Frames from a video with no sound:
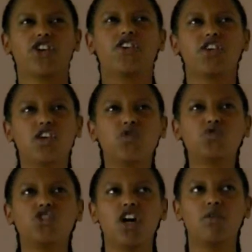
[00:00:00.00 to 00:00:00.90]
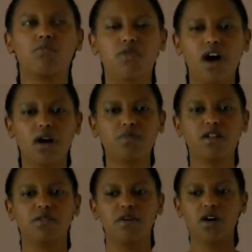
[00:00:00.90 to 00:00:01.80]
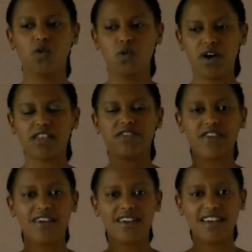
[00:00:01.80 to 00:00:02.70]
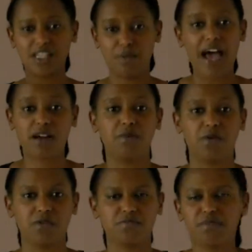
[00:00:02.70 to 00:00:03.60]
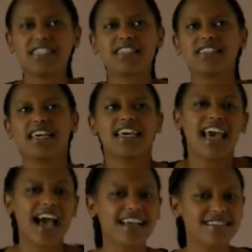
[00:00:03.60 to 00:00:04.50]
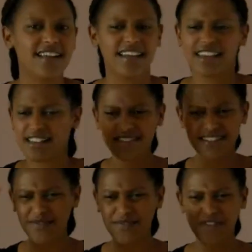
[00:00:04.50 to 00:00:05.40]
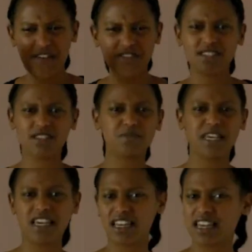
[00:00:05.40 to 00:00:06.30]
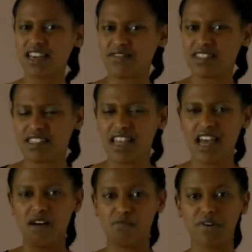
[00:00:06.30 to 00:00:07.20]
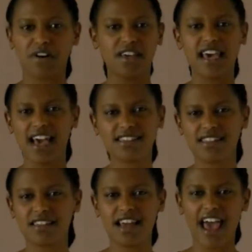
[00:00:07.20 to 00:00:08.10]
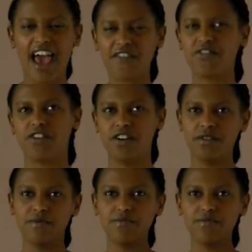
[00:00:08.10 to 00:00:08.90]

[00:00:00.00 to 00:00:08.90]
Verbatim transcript: huge problem with his backbone. Basically, he has none. He, ever since the beginning of this book, he hasn't ever,